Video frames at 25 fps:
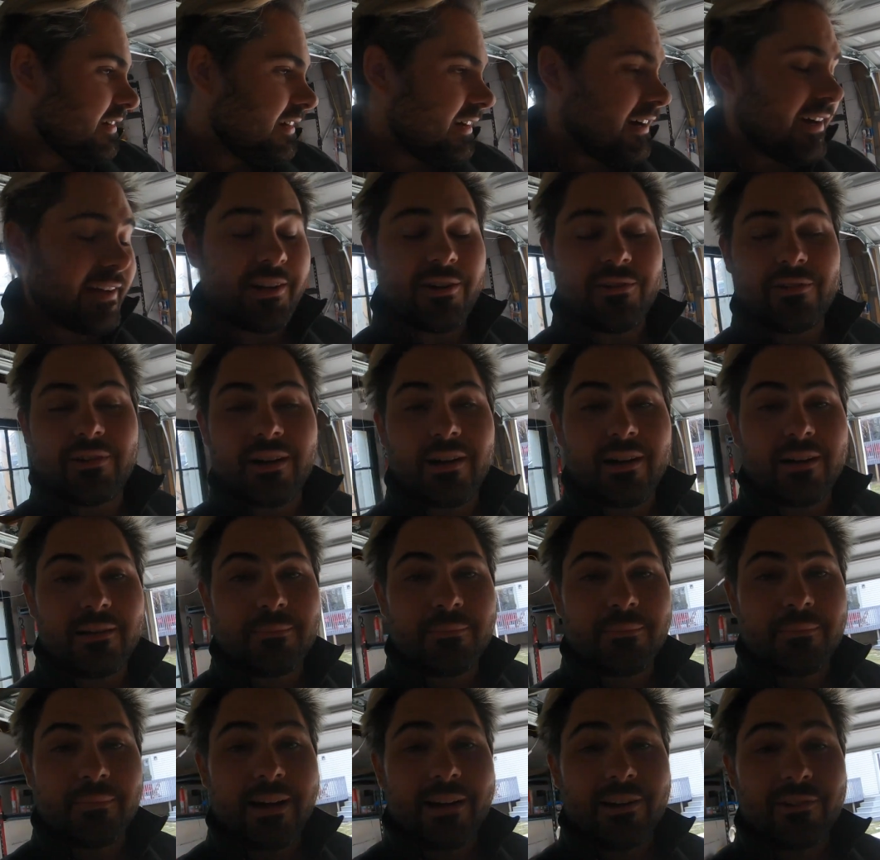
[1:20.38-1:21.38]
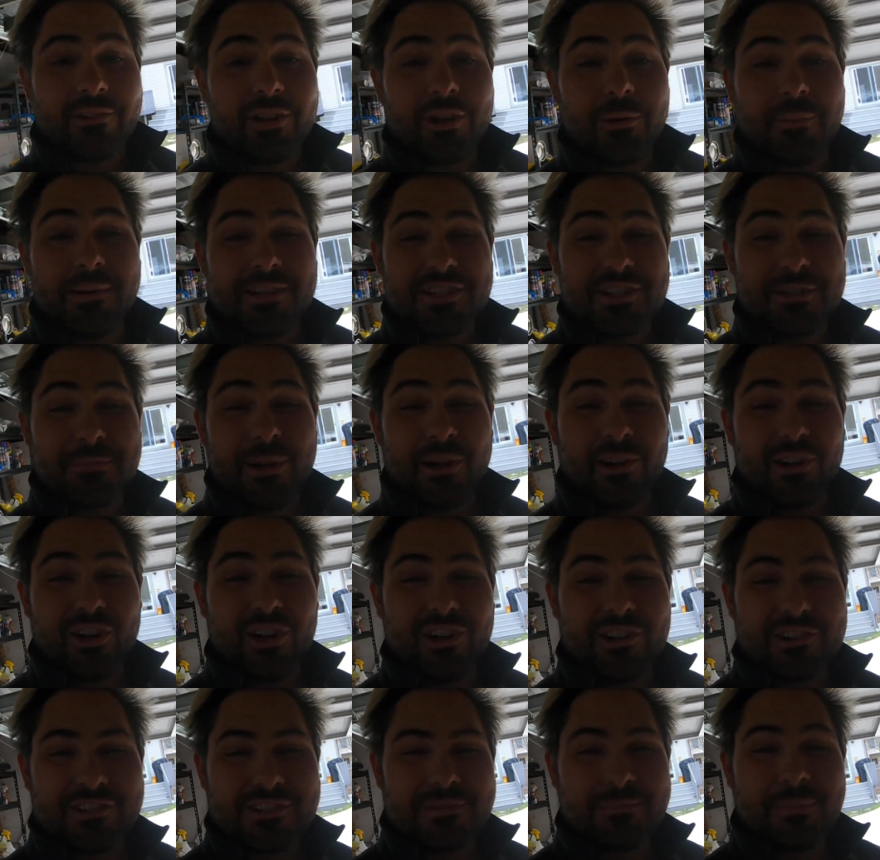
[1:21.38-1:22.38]
I don't know much about
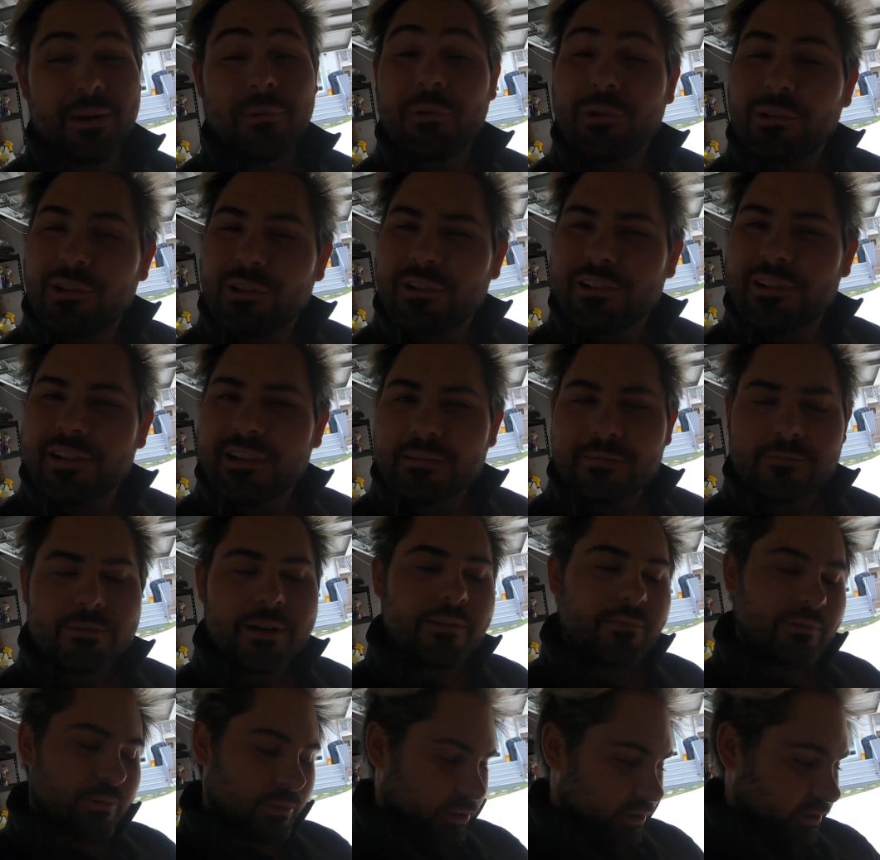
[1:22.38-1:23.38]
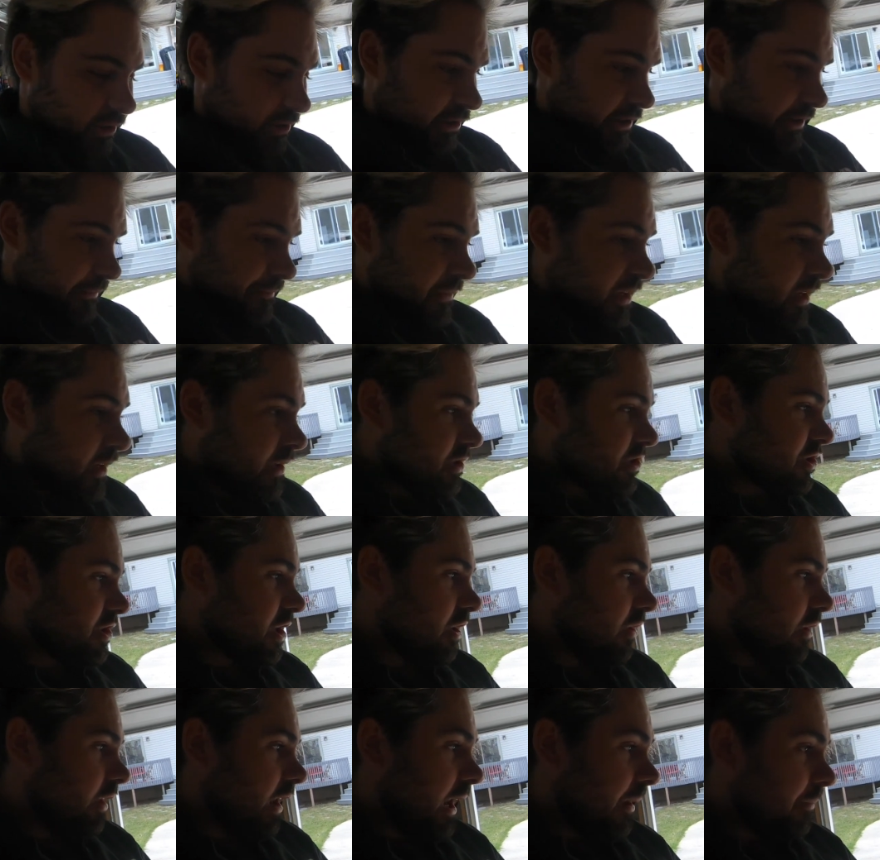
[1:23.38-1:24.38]
cars, but we're learning, right? We're learning.
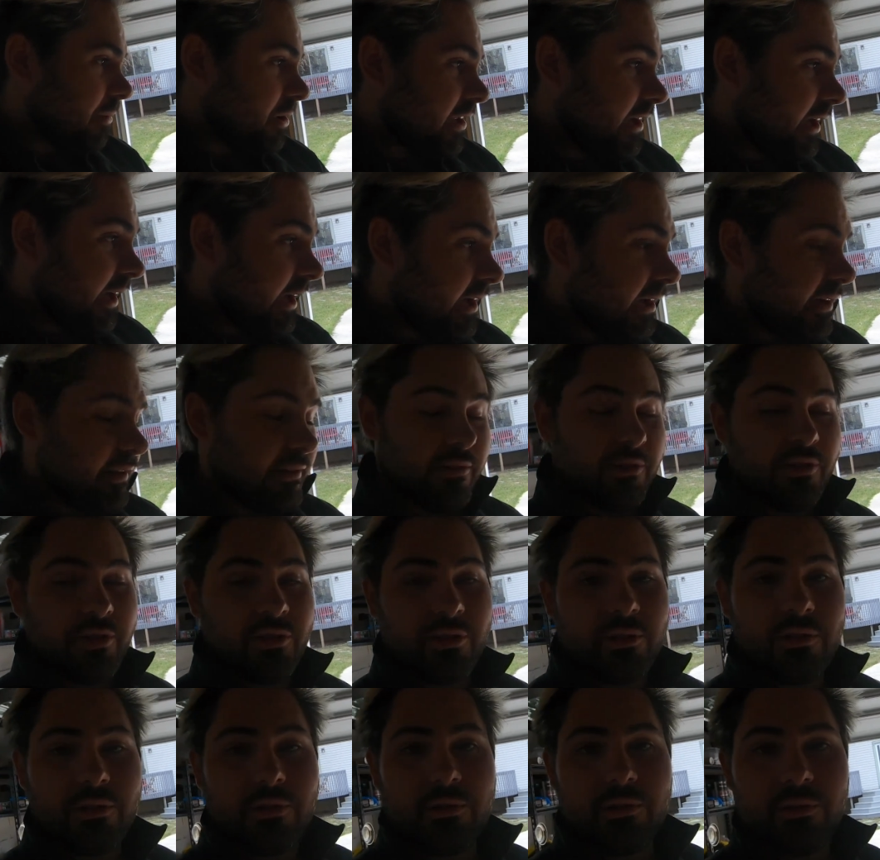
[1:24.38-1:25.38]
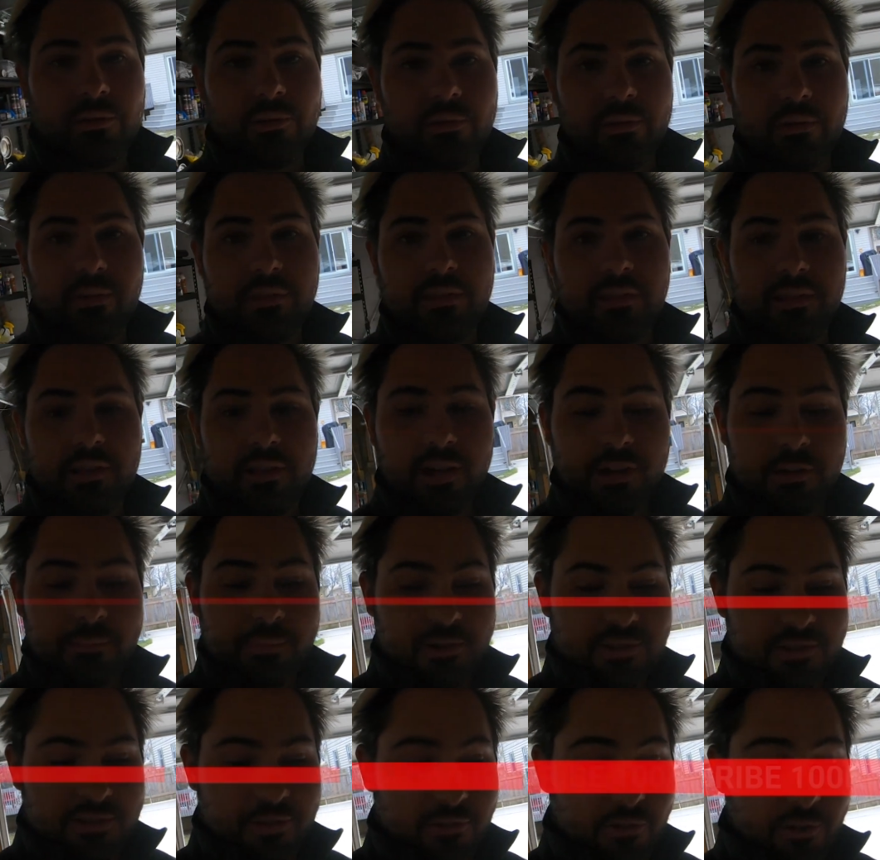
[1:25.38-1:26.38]
So I'm gonna head to the auto parts store.